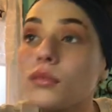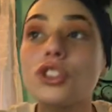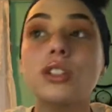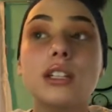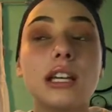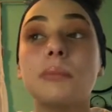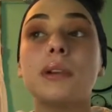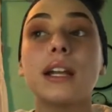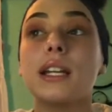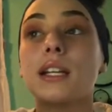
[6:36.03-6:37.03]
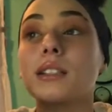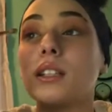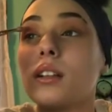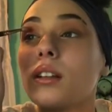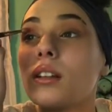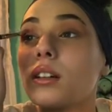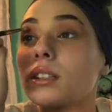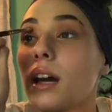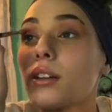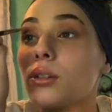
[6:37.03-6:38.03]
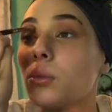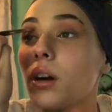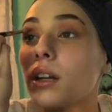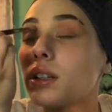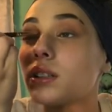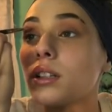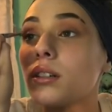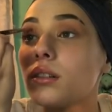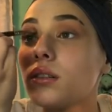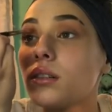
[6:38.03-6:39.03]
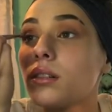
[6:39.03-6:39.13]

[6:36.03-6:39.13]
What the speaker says: Just keep blending until it looks how you want it to.